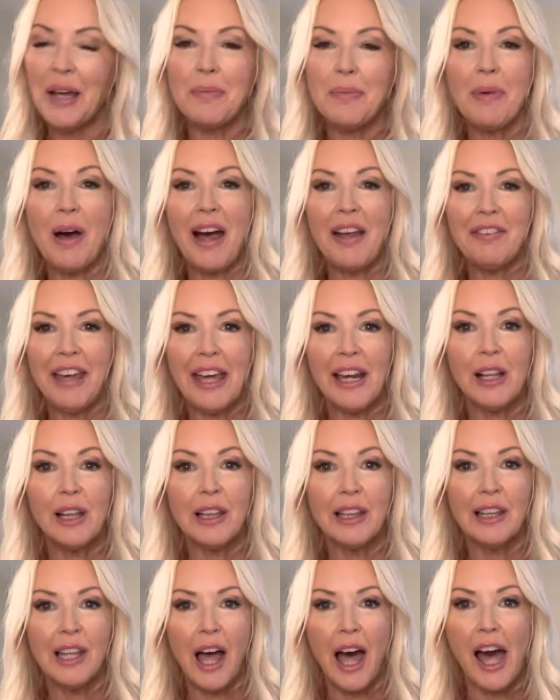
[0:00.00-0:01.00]
I've had a
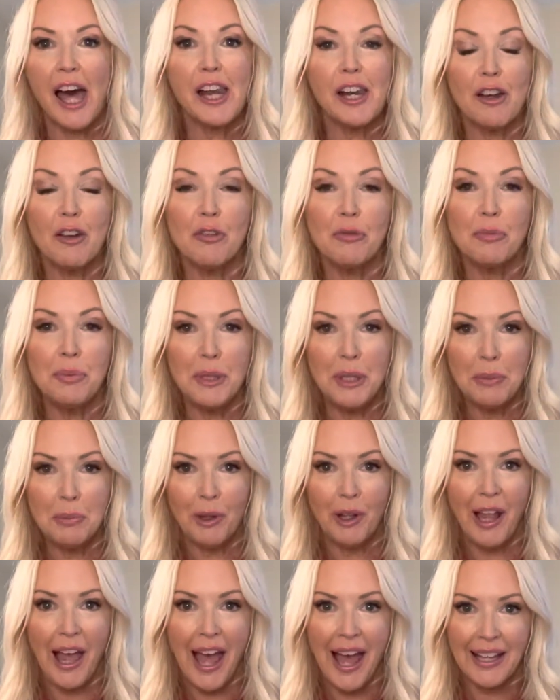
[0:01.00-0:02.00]
lot of
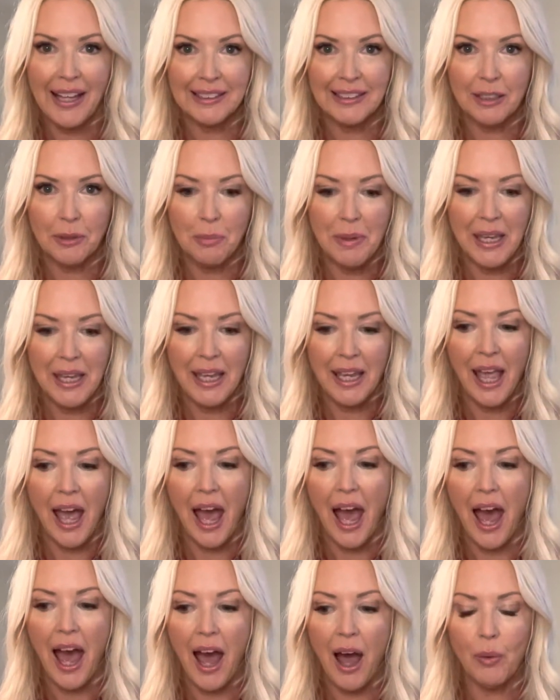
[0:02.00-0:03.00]
people ask me,
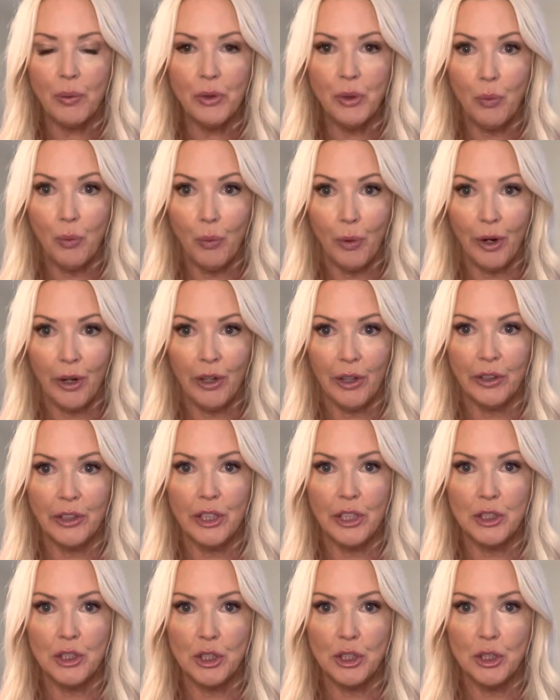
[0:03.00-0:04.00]
how in the world
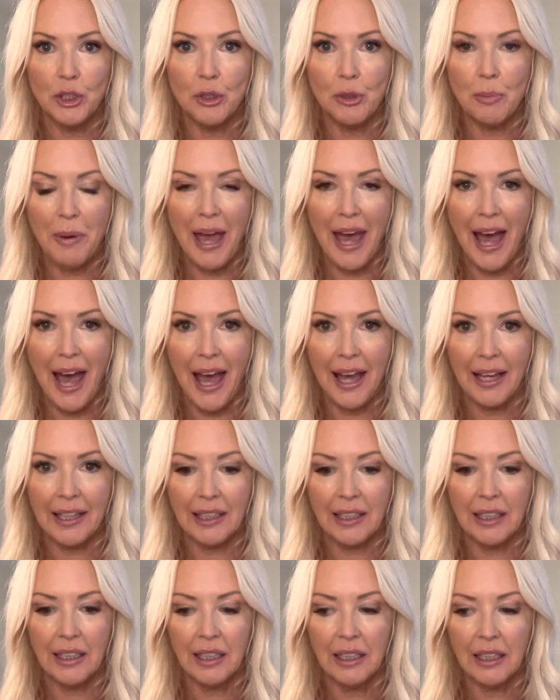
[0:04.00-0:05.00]
do you
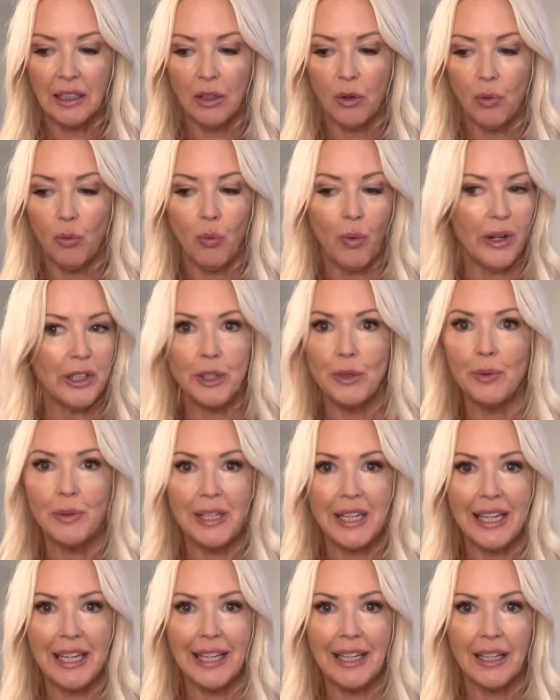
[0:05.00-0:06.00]
pack what you
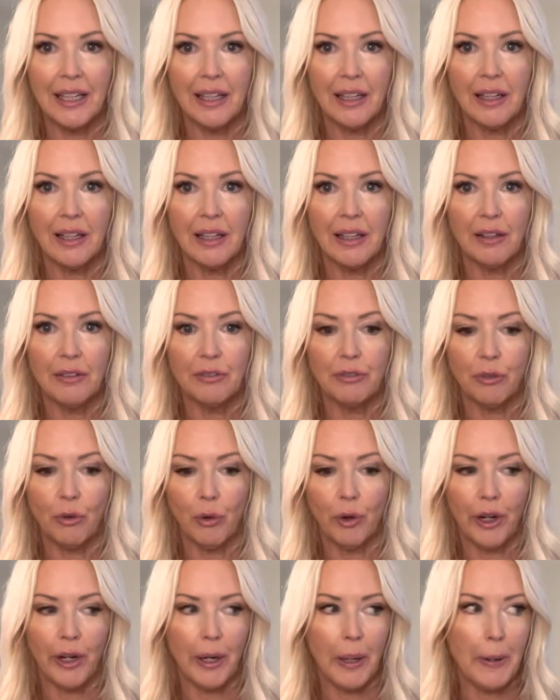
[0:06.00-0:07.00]
need
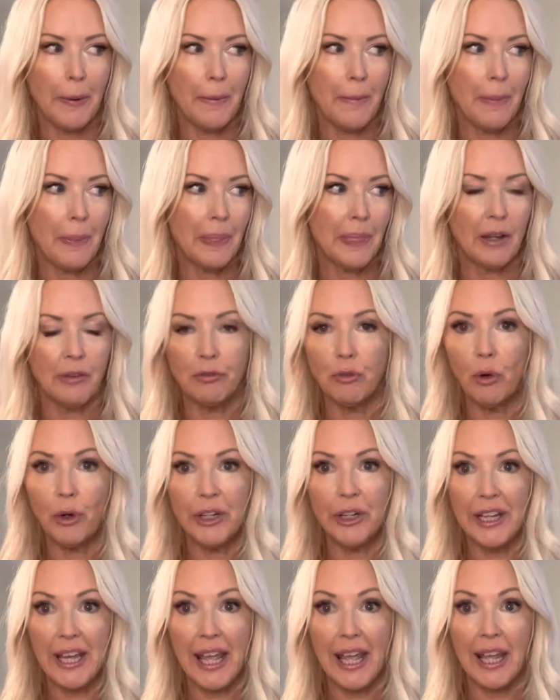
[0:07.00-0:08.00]
for a
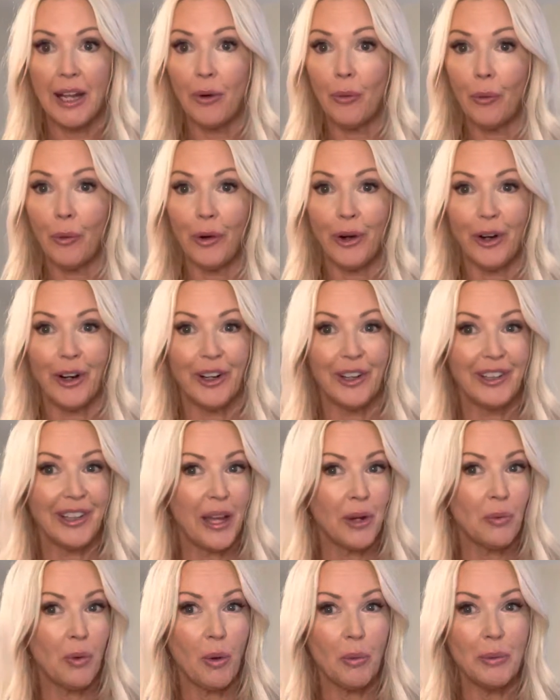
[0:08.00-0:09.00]
4-day, or
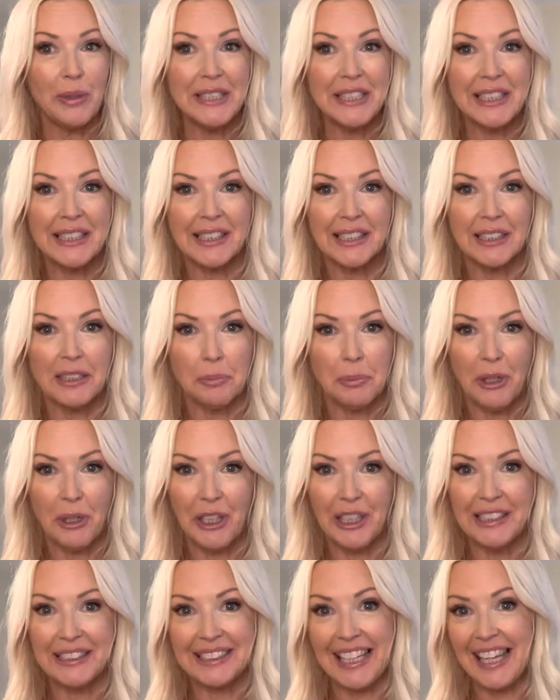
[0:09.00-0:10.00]
like what we just
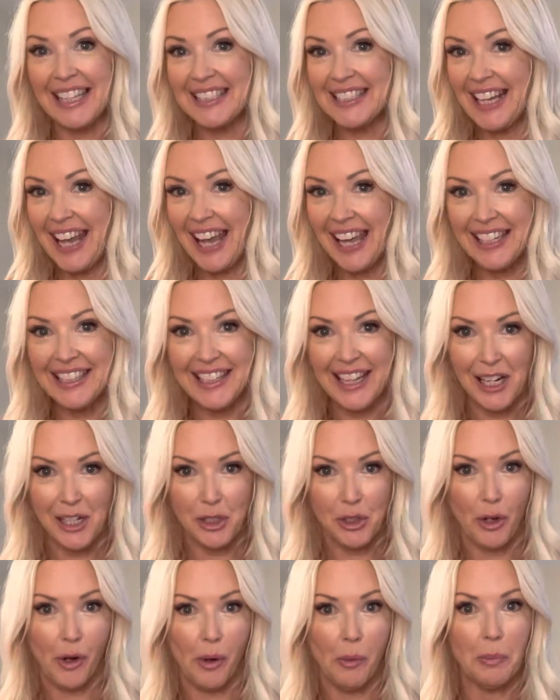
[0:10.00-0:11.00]
experienced, a 10-day
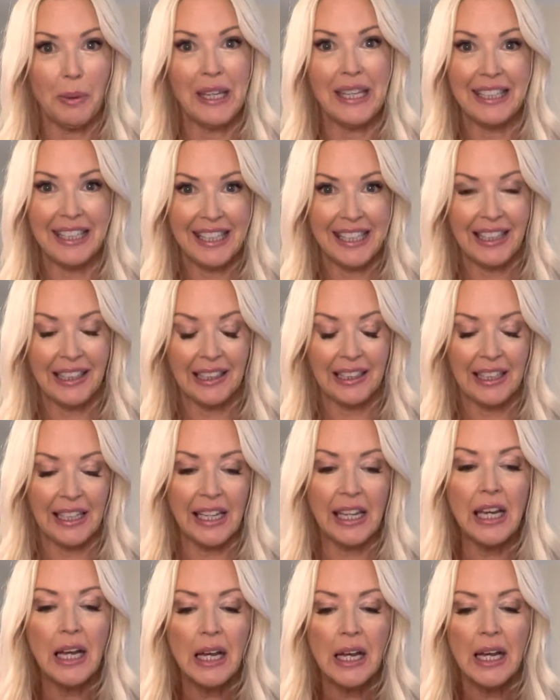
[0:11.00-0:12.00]
trip in
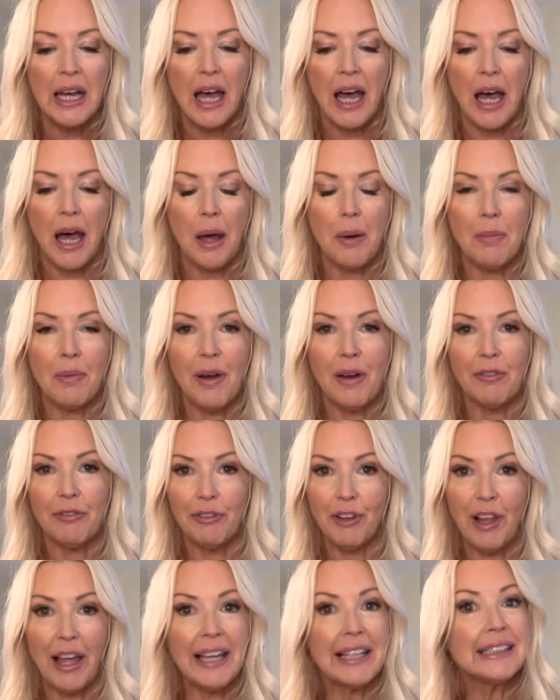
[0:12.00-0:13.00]
Italy,
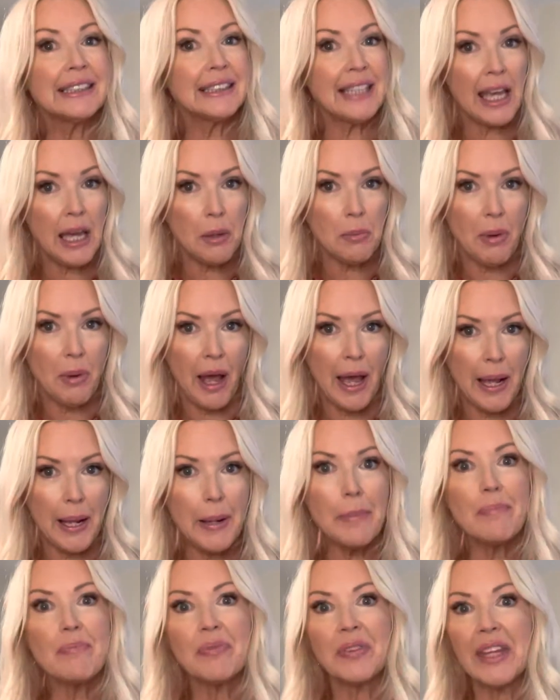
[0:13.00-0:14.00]
flying
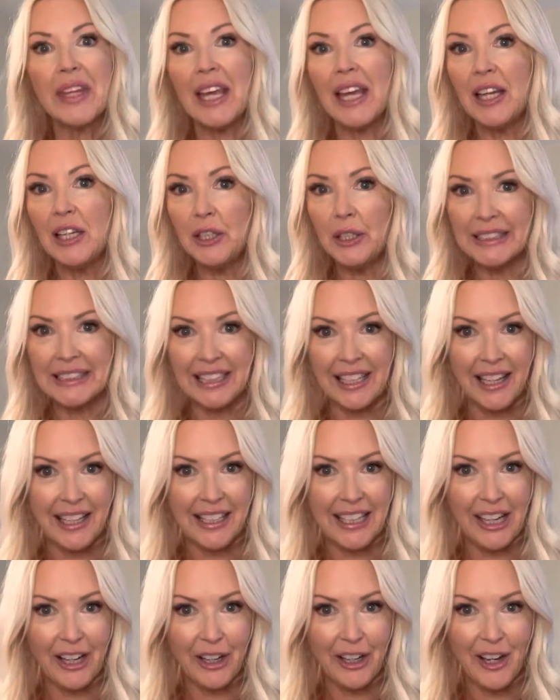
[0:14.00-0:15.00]
standby and using a
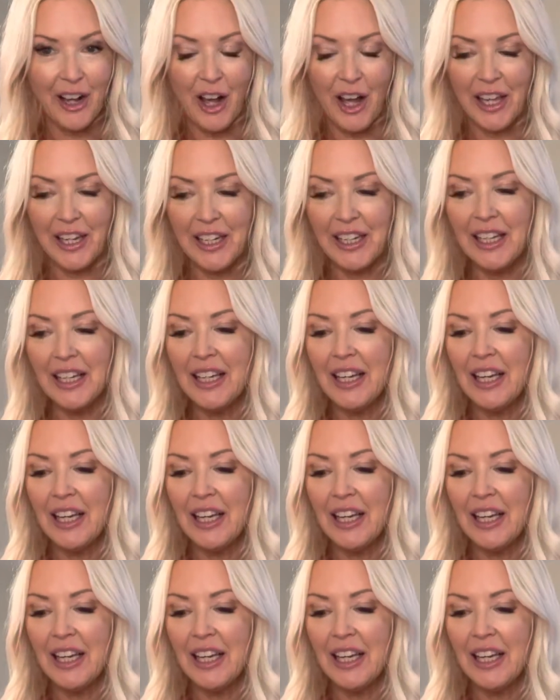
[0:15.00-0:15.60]
carry-on